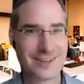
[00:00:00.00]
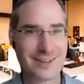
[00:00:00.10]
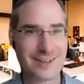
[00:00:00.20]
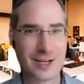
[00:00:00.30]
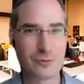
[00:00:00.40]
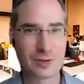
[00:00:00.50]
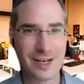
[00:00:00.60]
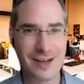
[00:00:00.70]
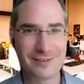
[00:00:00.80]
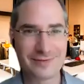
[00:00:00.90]
And we're
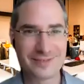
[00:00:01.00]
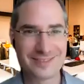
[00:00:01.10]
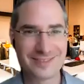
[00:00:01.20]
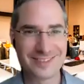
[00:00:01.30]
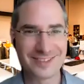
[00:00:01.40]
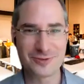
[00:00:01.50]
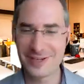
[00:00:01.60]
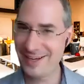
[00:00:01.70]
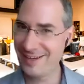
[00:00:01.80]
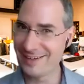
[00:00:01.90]
live.
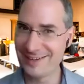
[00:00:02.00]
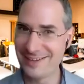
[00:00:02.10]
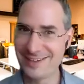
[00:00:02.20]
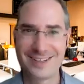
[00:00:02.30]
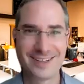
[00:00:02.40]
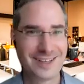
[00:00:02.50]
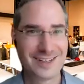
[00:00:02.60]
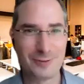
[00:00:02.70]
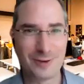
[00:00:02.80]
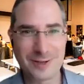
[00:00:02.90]
Okay.
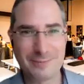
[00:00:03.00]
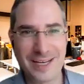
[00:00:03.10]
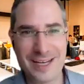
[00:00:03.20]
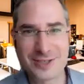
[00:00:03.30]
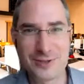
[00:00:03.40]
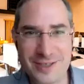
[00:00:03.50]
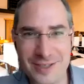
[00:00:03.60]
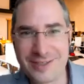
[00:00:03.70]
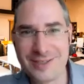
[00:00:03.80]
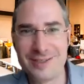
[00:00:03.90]
Welcome back to
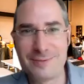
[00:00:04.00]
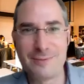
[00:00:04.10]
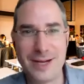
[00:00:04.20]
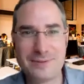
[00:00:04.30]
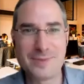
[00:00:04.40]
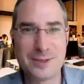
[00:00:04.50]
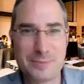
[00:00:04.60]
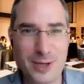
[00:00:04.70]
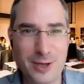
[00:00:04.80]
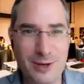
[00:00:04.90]
another Mind Meld
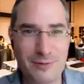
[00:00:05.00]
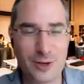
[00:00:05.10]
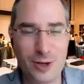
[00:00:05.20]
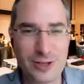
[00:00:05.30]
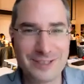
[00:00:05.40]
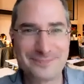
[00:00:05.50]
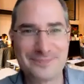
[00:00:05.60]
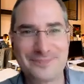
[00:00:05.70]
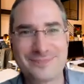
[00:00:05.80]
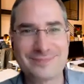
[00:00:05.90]
PR vlog.
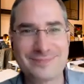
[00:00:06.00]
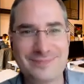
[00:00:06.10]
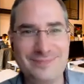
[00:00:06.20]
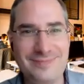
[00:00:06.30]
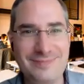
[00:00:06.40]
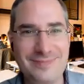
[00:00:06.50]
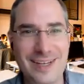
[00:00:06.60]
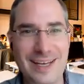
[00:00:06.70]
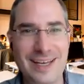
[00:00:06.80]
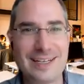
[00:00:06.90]

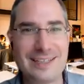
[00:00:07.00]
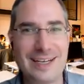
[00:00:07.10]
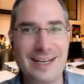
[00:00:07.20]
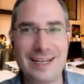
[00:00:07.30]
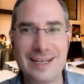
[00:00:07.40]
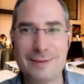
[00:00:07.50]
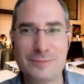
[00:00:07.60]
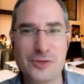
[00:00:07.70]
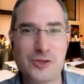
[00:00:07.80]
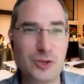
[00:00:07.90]
And I am
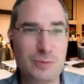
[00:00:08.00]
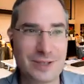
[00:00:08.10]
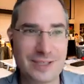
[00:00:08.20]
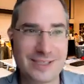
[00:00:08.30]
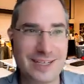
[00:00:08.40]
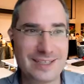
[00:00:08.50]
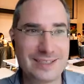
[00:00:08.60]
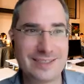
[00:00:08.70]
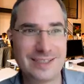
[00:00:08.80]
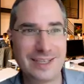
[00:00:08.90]
super excited
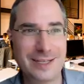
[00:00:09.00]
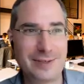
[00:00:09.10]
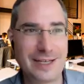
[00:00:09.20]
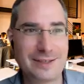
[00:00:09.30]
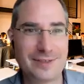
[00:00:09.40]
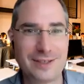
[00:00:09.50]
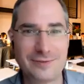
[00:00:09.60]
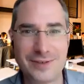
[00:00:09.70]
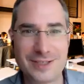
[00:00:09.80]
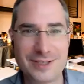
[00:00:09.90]
today. We have a
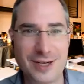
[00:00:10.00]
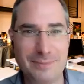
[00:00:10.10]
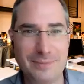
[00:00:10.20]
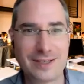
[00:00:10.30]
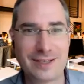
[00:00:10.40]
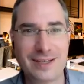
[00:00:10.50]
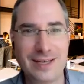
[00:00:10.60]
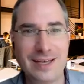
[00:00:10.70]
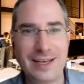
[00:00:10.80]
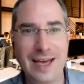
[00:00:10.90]
fun topic,
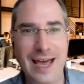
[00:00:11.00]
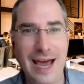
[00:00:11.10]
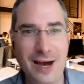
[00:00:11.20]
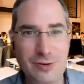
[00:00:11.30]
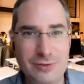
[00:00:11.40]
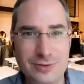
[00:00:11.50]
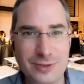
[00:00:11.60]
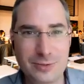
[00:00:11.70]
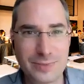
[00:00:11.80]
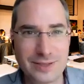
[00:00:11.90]
how
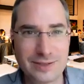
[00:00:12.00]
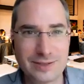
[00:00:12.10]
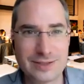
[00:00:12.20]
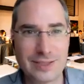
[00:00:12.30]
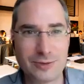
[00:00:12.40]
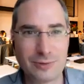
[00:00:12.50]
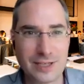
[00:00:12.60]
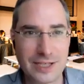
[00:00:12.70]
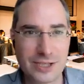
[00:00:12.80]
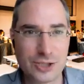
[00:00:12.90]
to build a
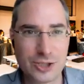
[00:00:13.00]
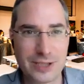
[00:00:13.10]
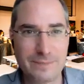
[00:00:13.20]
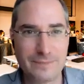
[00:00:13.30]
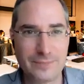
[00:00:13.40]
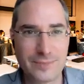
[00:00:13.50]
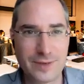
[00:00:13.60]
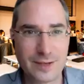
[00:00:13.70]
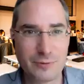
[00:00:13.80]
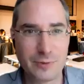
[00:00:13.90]
relationship
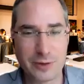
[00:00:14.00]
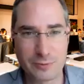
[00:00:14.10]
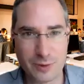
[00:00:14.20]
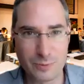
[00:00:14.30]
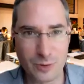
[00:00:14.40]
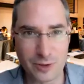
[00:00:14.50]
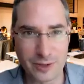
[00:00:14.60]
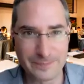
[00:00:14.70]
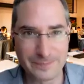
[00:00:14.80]
with a reporter.